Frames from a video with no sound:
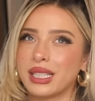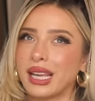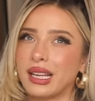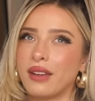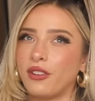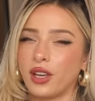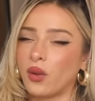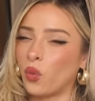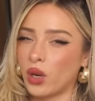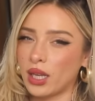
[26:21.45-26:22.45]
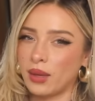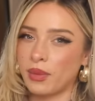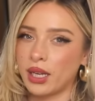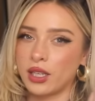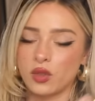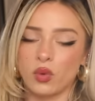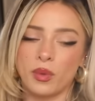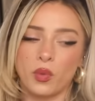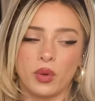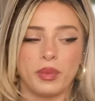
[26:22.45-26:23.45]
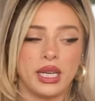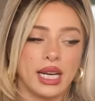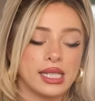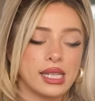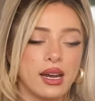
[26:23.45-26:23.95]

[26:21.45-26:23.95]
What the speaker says: because I feel like it wouldn't keep my ears warm. It wouldn't be nice